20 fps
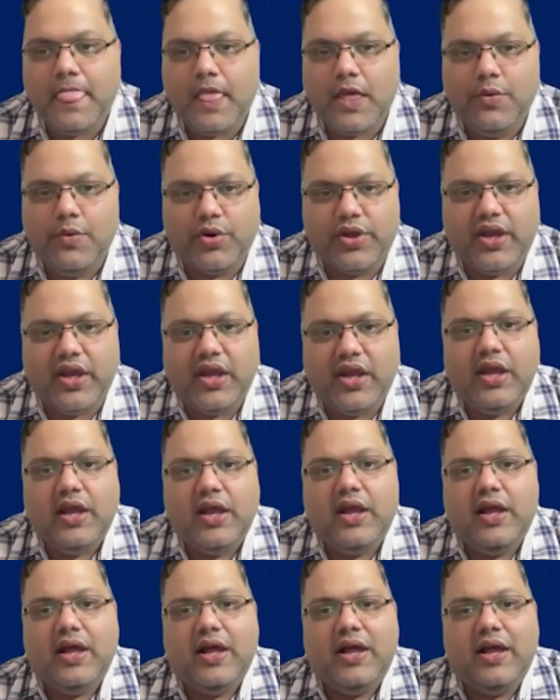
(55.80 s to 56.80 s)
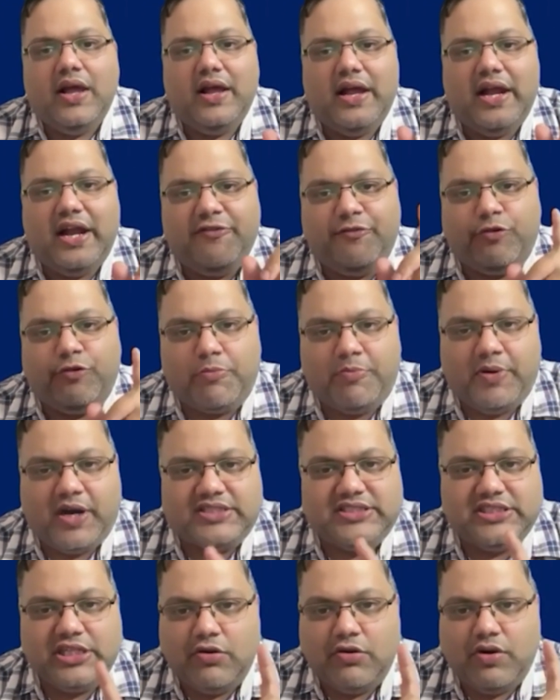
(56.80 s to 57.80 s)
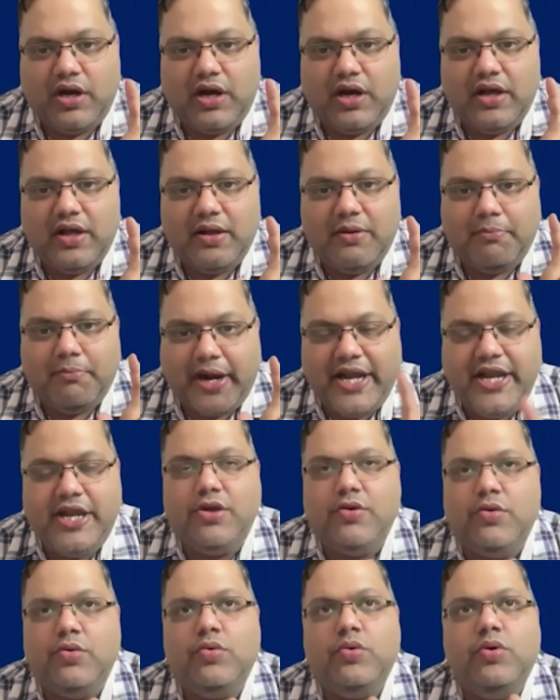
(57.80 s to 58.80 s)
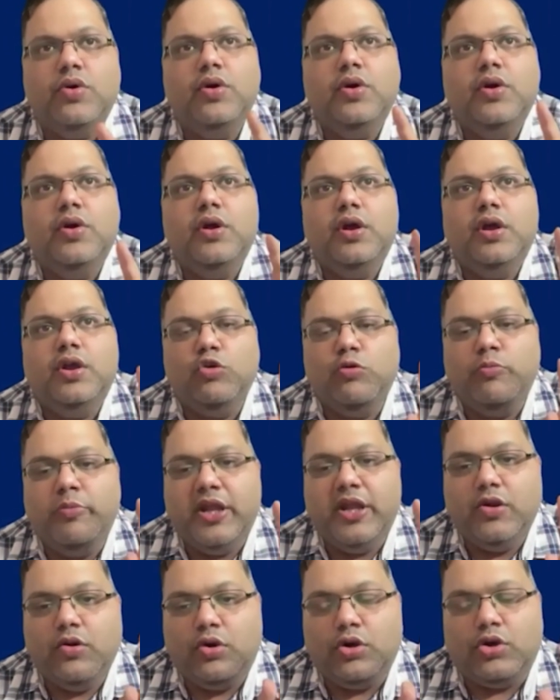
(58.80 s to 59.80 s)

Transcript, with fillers: Okay and 4 marks. Now, mind you, you may know